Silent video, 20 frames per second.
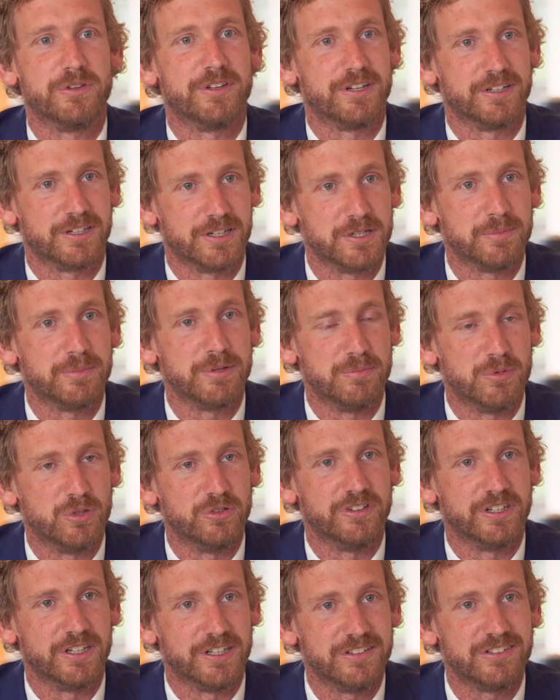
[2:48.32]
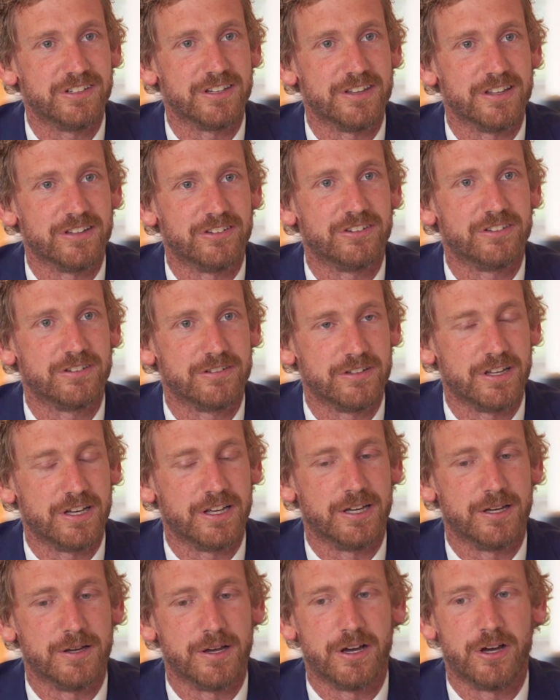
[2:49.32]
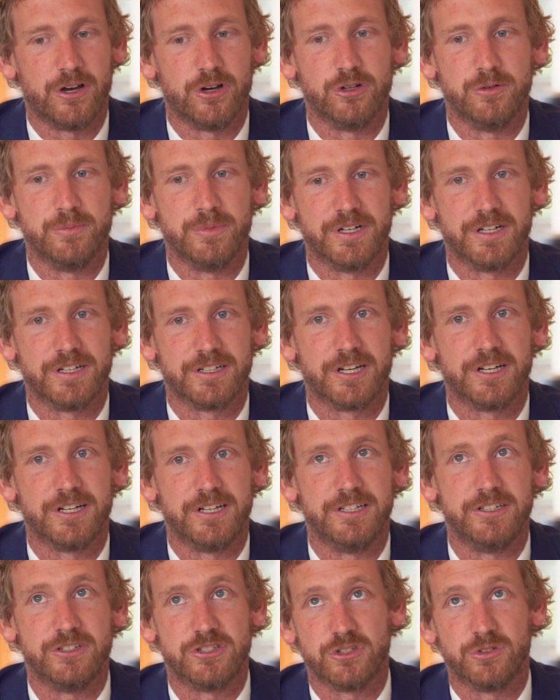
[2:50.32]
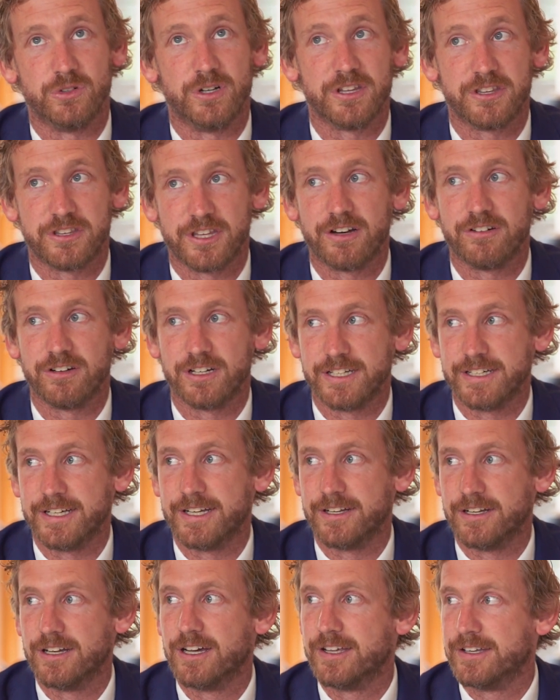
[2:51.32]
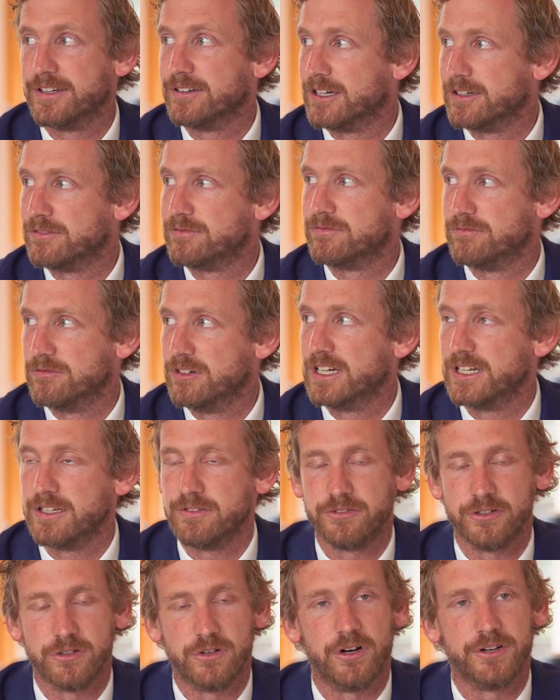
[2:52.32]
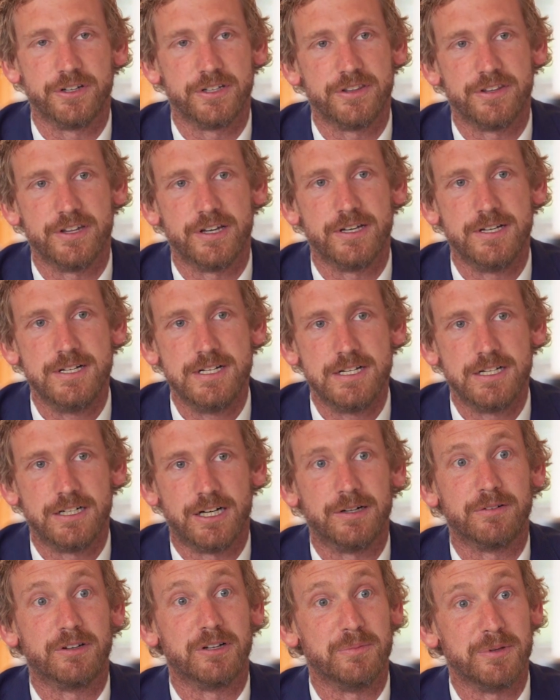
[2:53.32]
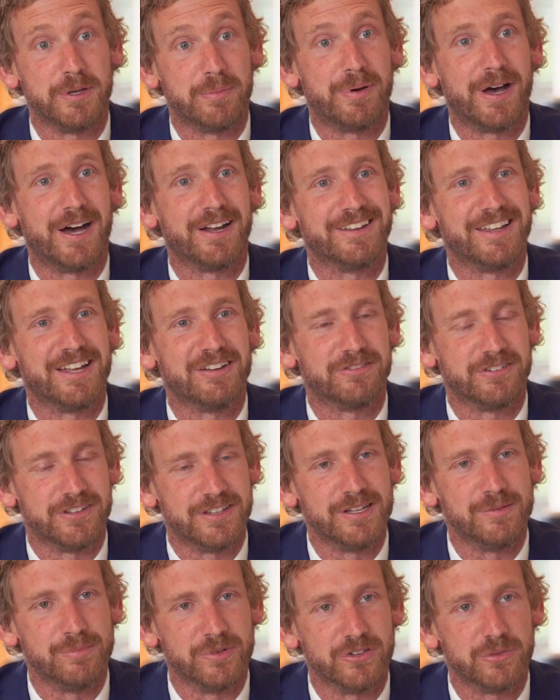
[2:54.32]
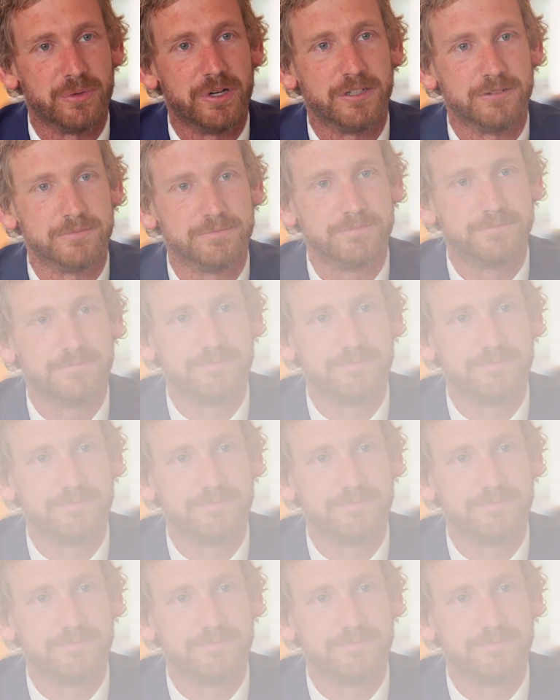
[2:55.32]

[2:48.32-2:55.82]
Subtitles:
that are going to be moving into this home are going to enjoy it thoroughly, and I really feel honoured that I'm going to be a part of that for them as well.